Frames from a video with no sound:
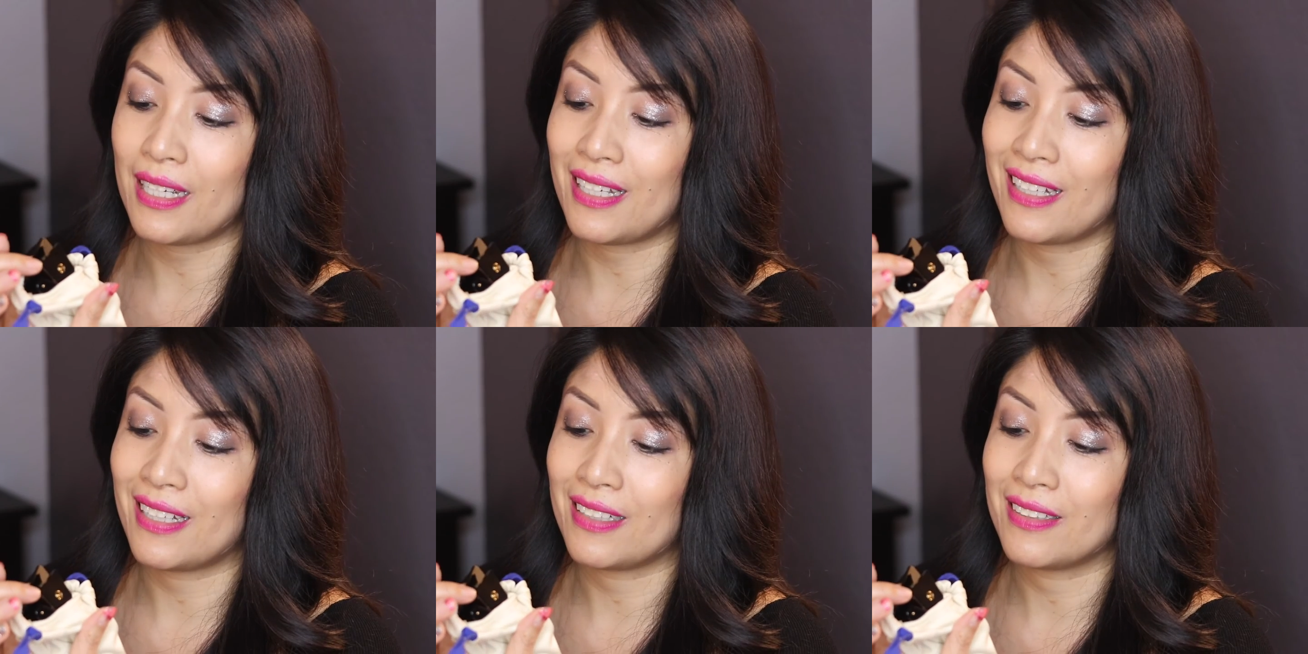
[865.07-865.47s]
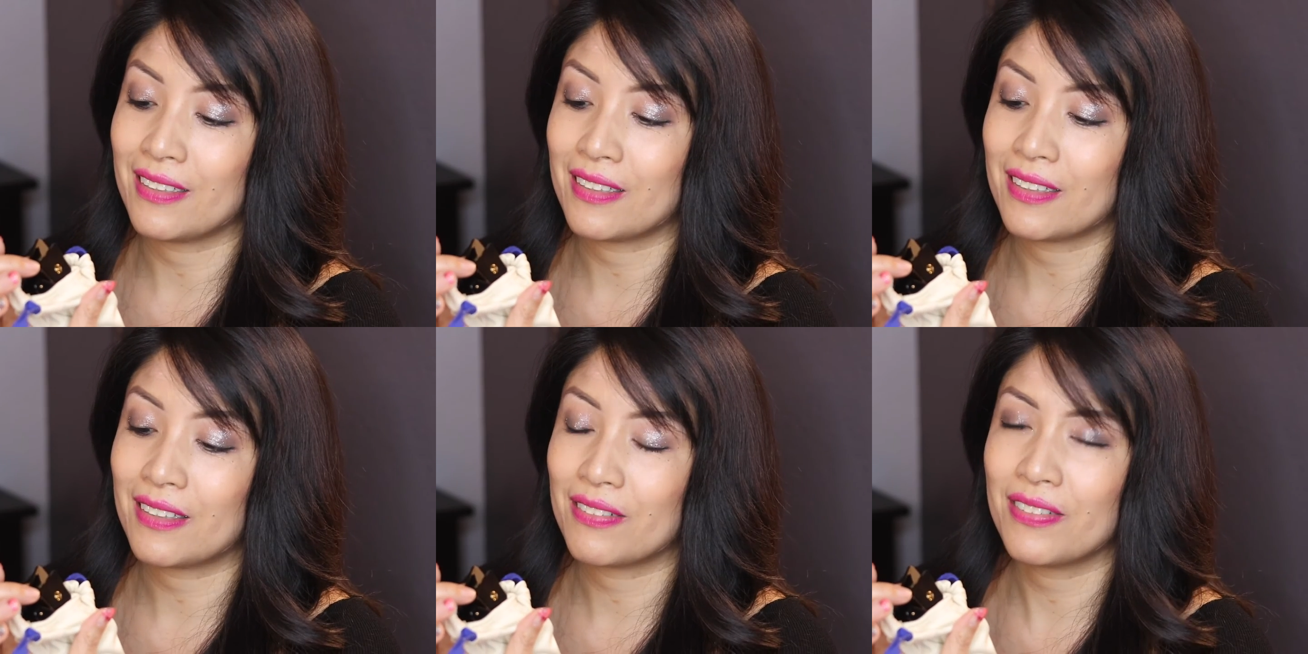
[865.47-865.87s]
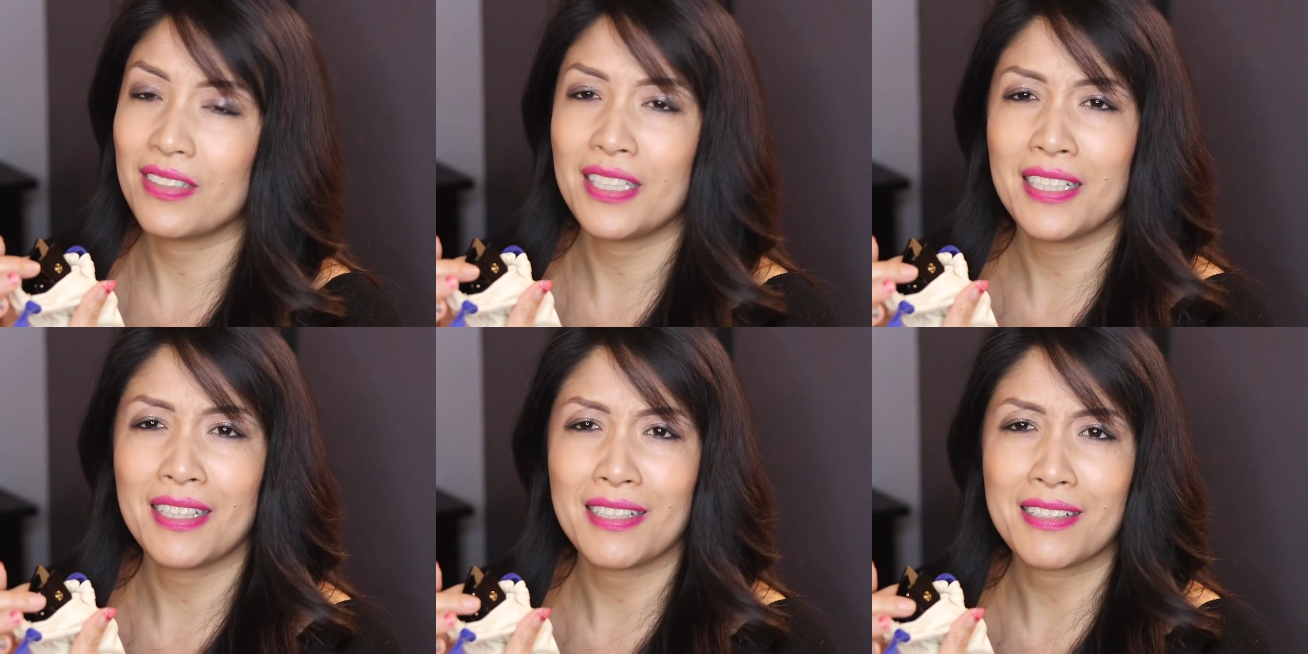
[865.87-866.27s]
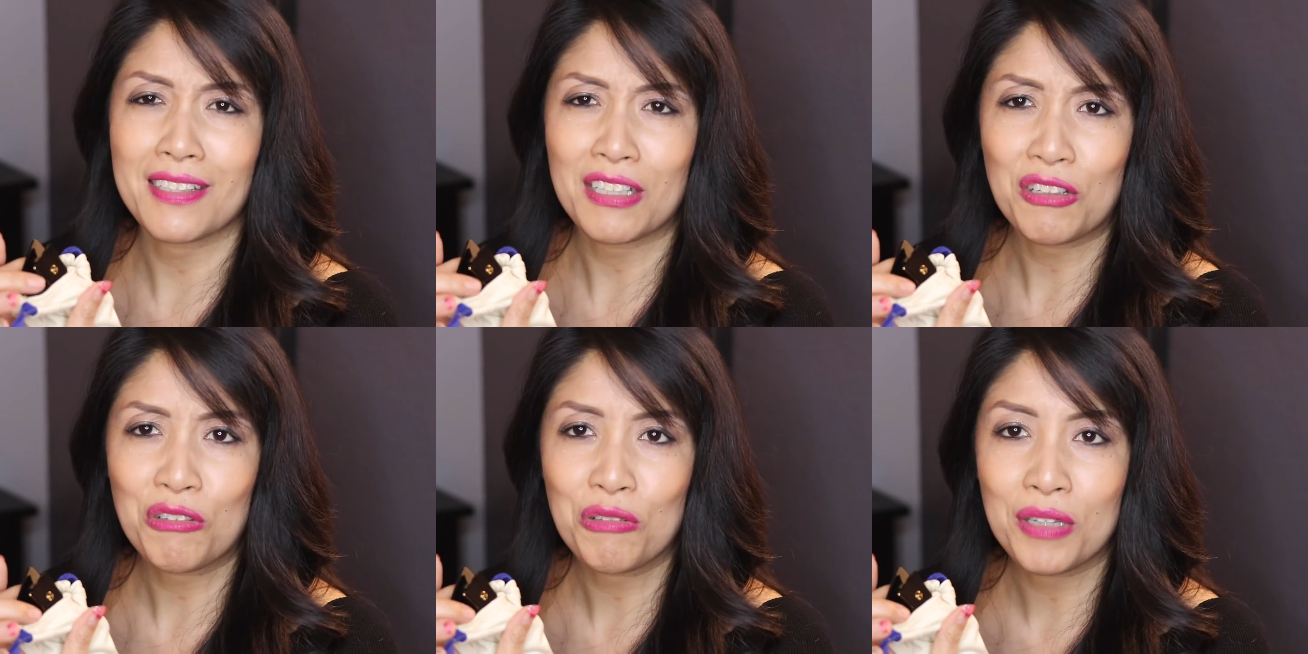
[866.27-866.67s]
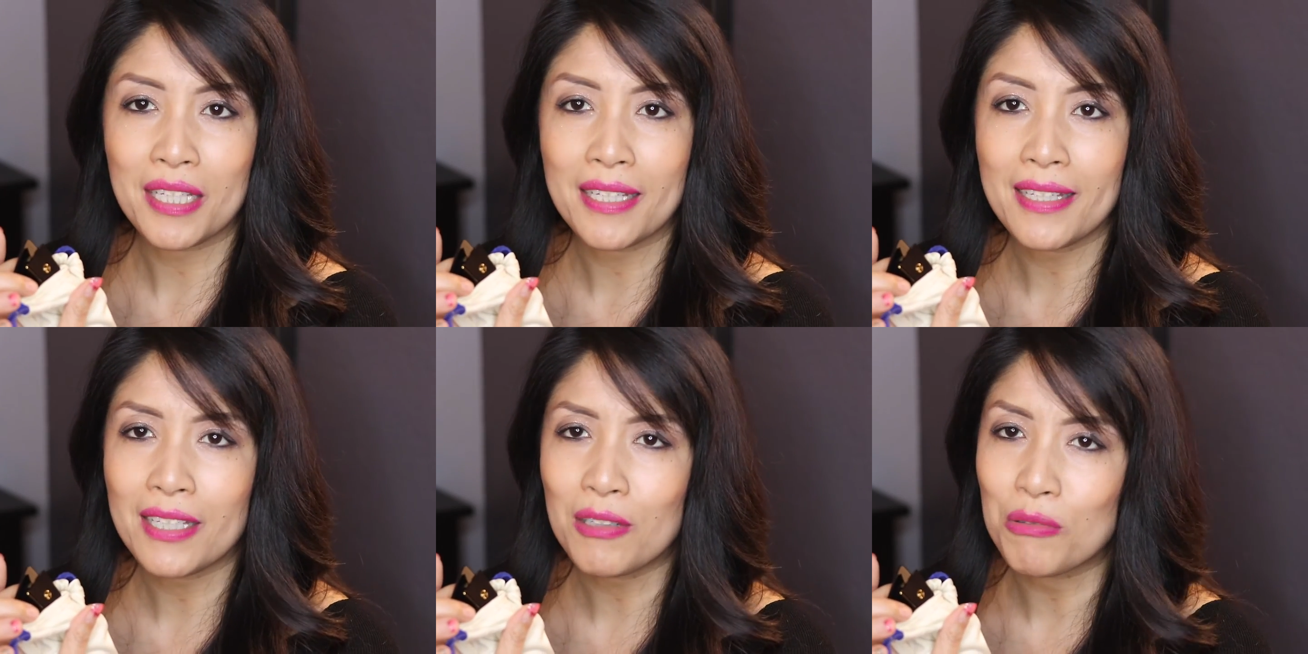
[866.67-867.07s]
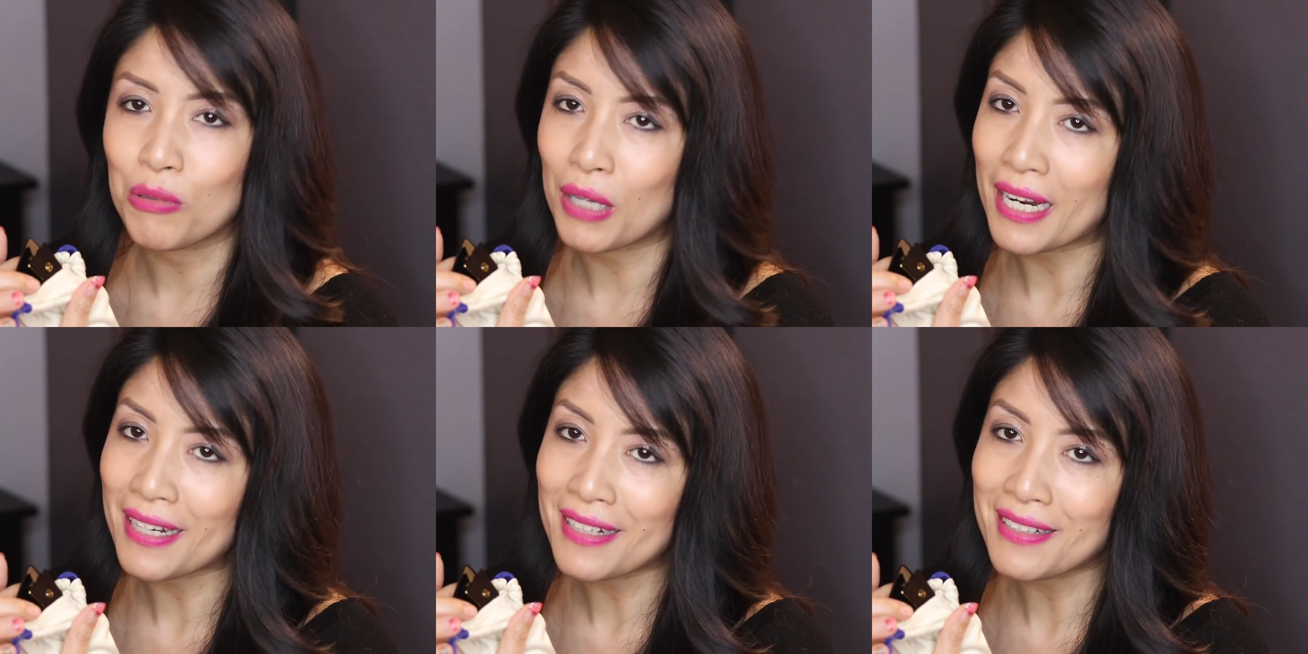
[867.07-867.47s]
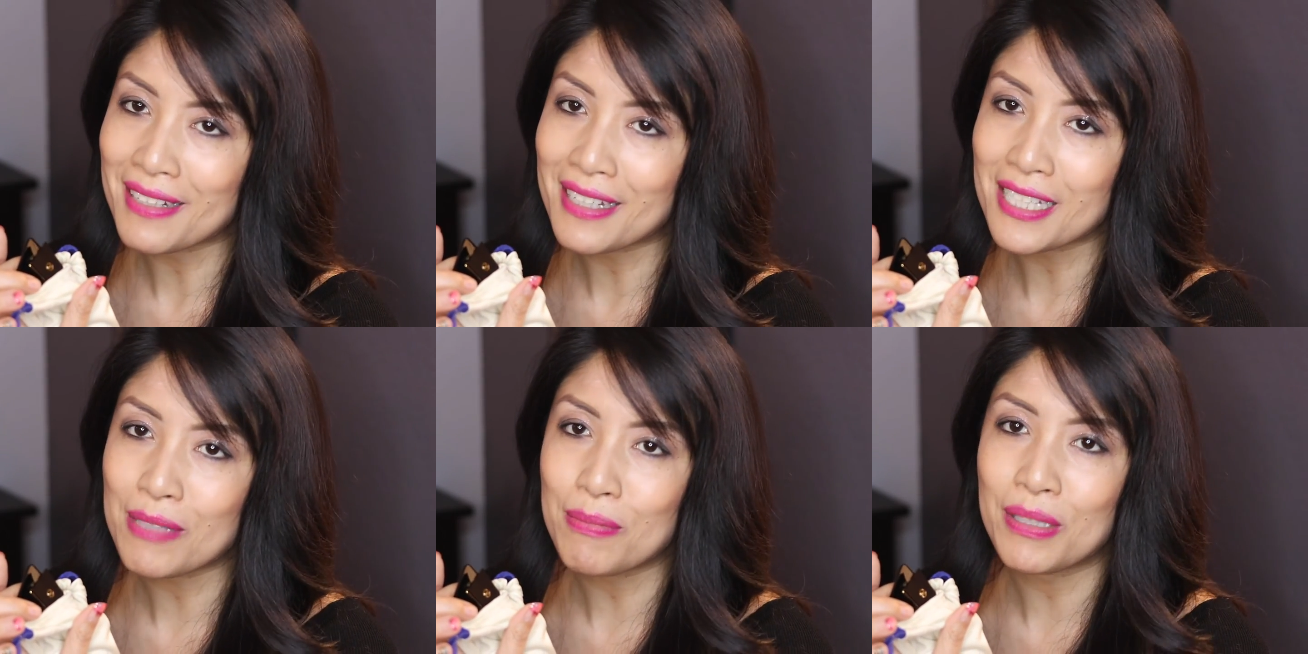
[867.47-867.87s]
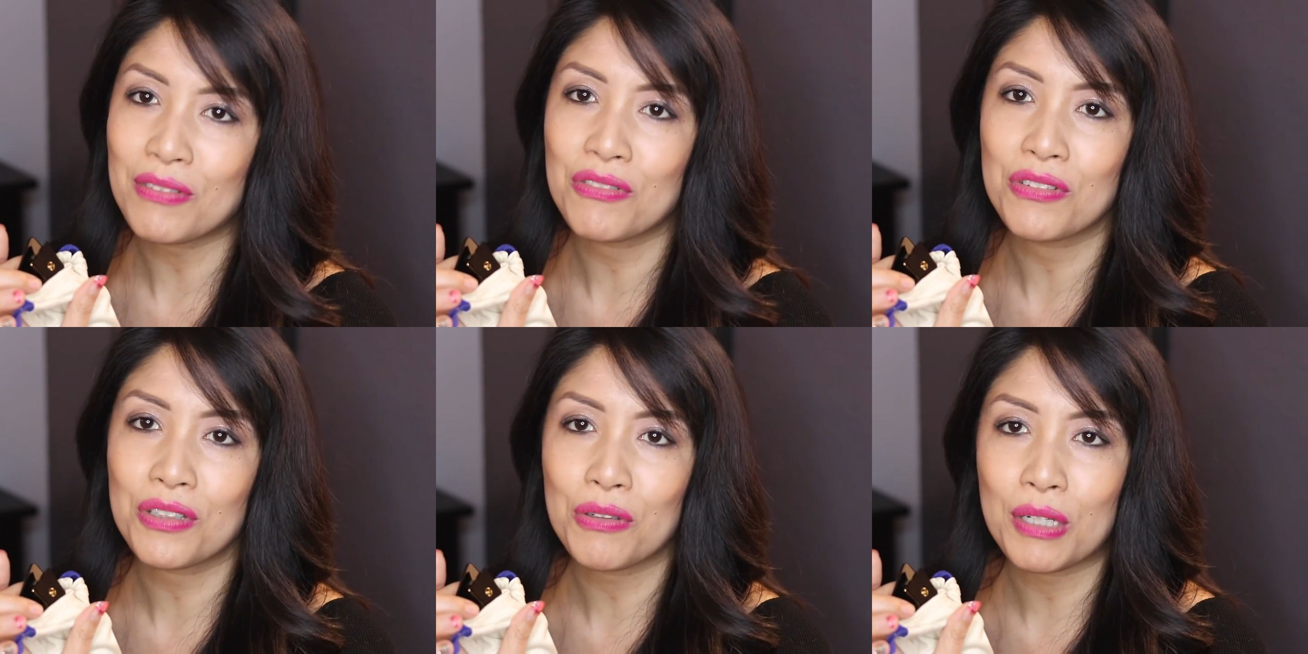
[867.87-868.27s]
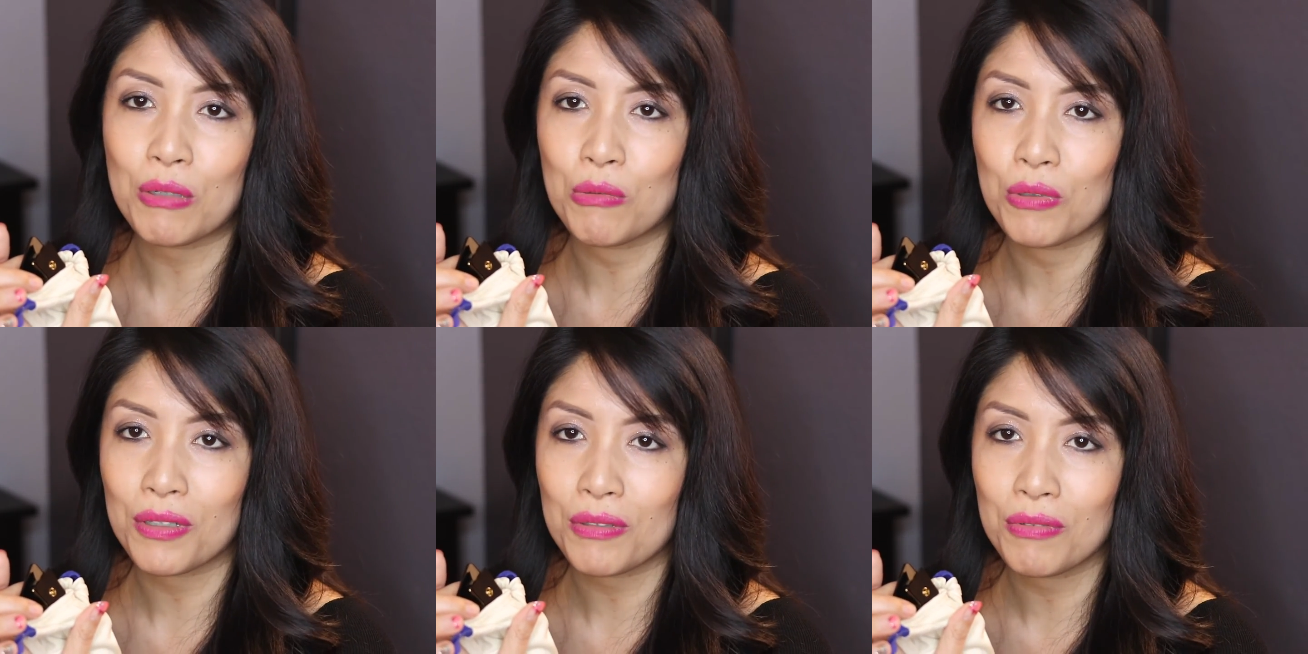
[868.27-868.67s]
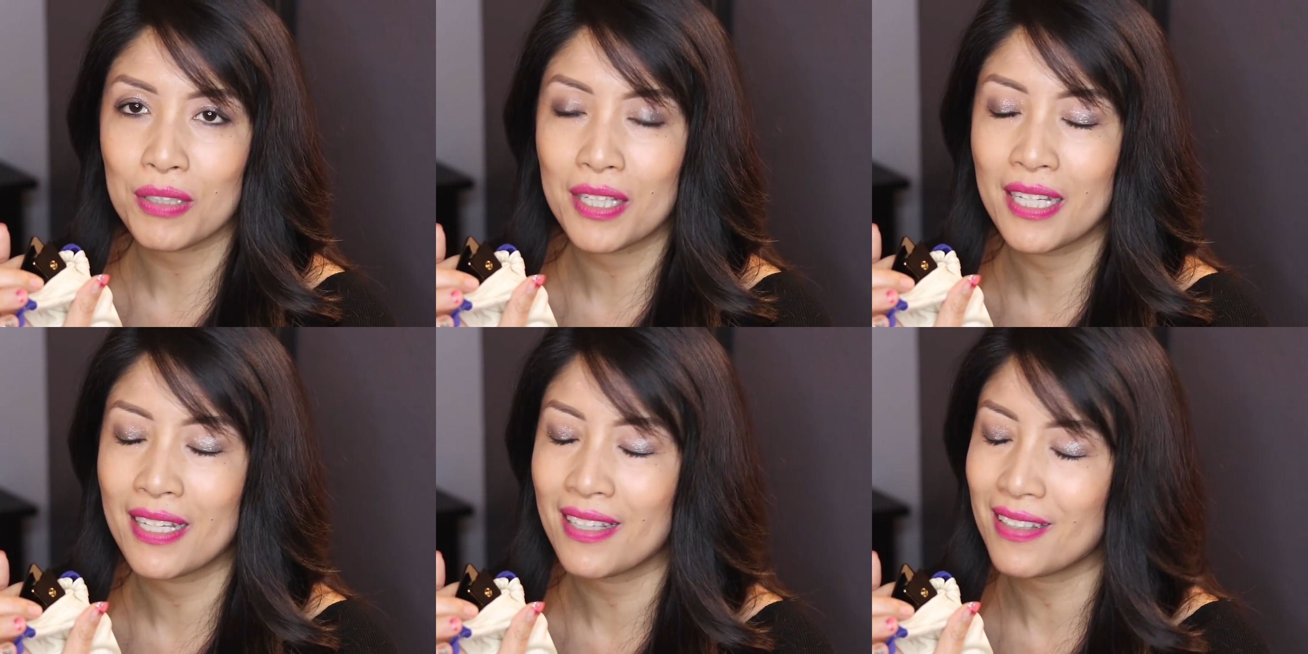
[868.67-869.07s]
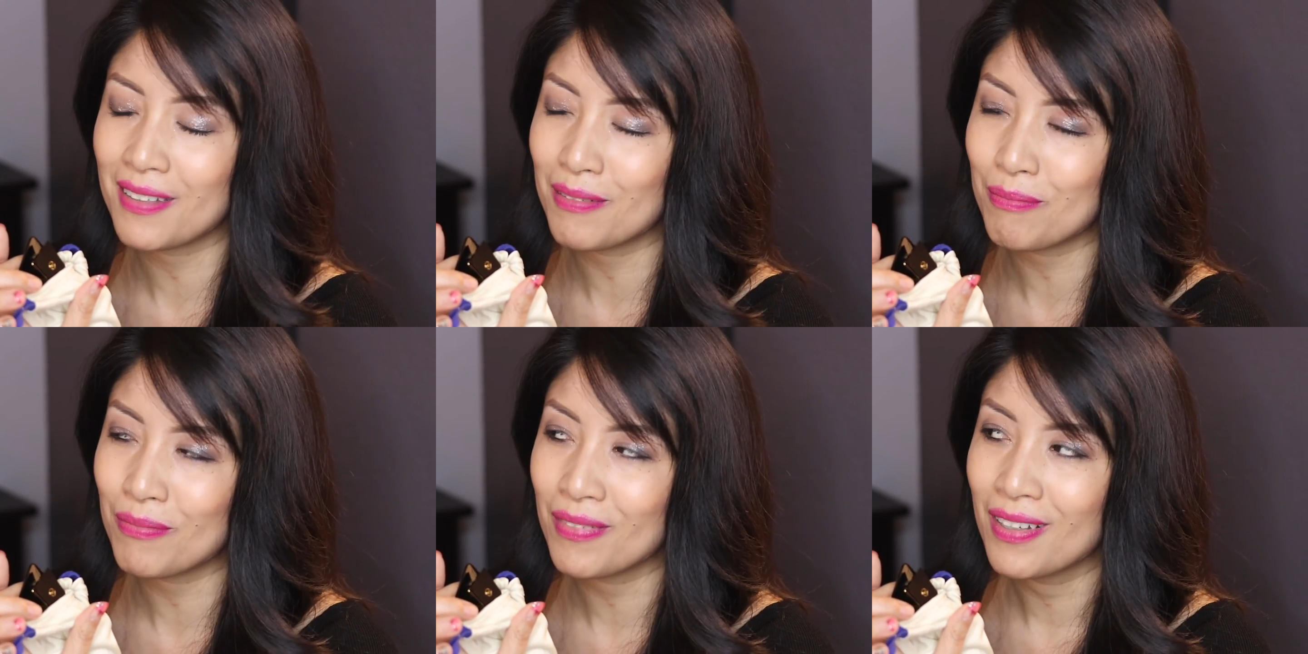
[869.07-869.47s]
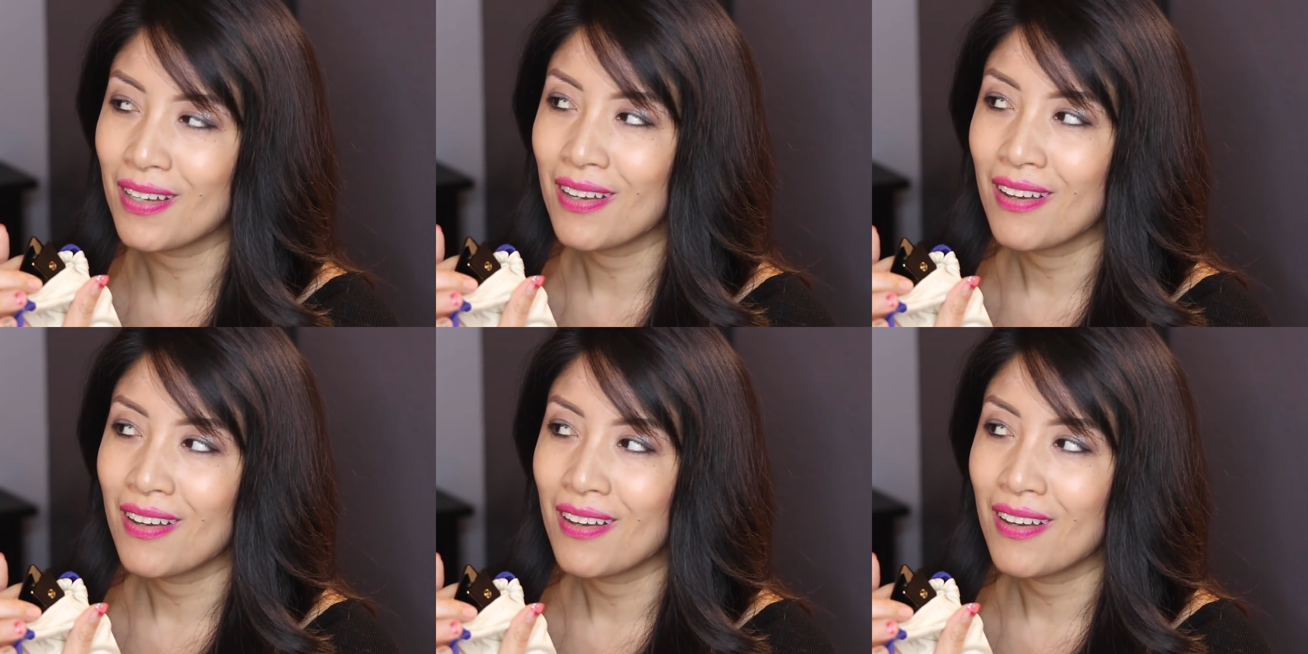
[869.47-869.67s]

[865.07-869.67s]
and the funny thing is I don't think he recognized me, even though I worked with him.